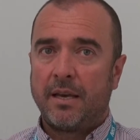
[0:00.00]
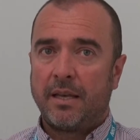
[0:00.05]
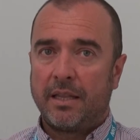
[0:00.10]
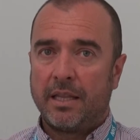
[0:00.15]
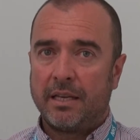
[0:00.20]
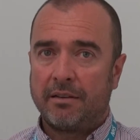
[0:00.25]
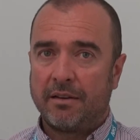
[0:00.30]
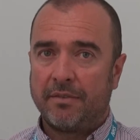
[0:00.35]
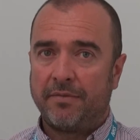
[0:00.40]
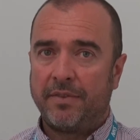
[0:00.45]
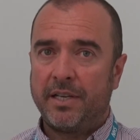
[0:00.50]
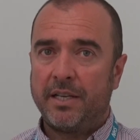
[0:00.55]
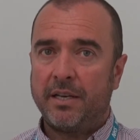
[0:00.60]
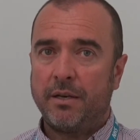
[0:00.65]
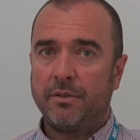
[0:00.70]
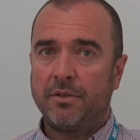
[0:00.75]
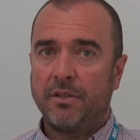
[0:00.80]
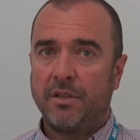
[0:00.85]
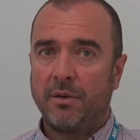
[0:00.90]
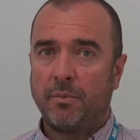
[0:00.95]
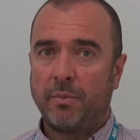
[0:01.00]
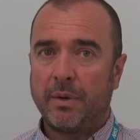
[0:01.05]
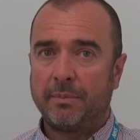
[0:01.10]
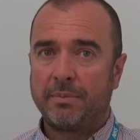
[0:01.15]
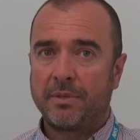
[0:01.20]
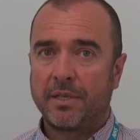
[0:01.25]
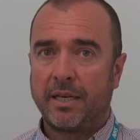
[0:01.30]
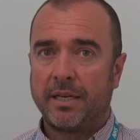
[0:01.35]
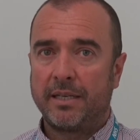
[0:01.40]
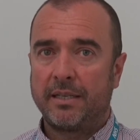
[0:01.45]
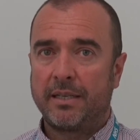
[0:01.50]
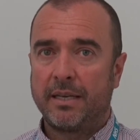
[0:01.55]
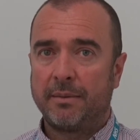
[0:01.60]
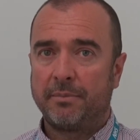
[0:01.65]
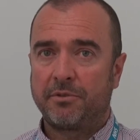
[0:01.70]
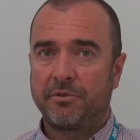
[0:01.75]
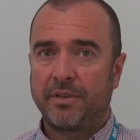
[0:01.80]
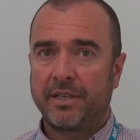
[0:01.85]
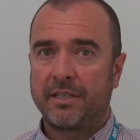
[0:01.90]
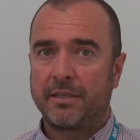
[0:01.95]
There are videos on the website
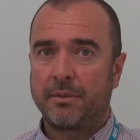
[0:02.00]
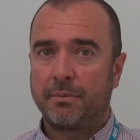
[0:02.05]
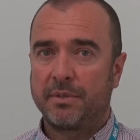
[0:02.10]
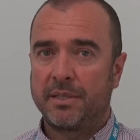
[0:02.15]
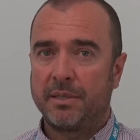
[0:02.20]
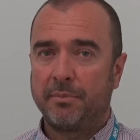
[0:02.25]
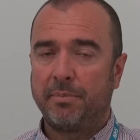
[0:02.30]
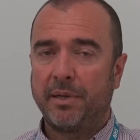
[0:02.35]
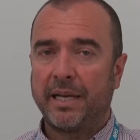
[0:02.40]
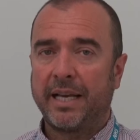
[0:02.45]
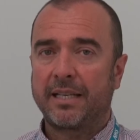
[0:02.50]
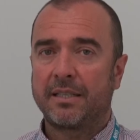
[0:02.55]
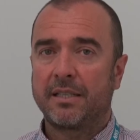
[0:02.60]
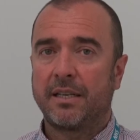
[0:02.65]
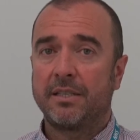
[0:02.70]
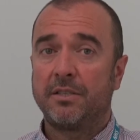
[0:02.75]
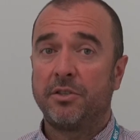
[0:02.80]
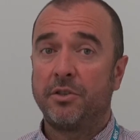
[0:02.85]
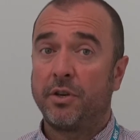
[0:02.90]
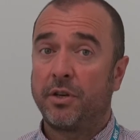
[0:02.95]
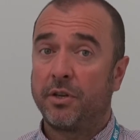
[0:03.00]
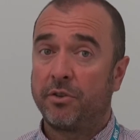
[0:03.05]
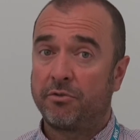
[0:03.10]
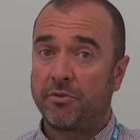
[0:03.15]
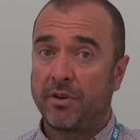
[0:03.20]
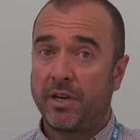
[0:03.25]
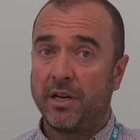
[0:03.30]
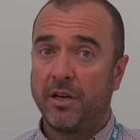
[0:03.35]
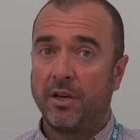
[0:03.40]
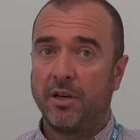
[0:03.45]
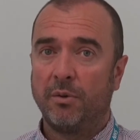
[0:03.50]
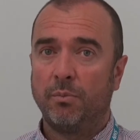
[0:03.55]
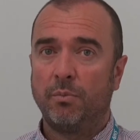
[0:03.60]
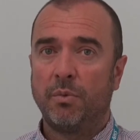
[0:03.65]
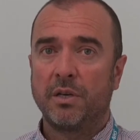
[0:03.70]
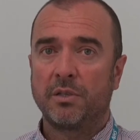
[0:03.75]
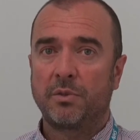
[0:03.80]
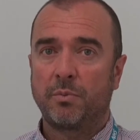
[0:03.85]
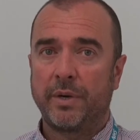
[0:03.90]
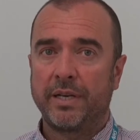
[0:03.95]
demonstrating some simple exercises you can try at home
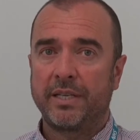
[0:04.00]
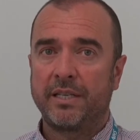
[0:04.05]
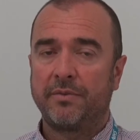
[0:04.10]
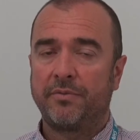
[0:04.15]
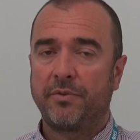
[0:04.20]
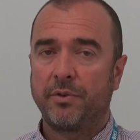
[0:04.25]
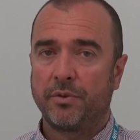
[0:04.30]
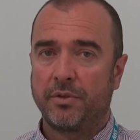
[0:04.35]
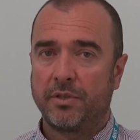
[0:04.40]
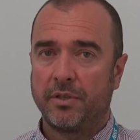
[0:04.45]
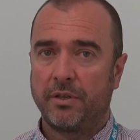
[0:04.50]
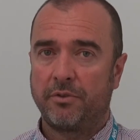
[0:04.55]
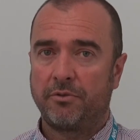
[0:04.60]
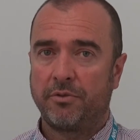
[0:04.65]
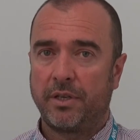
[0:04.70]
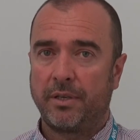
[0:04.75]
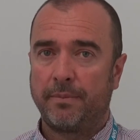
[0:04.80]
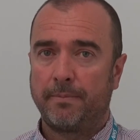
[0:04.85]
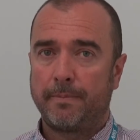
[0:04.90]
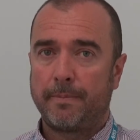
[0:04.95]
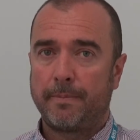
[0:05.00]
whilst waiting for your surgery.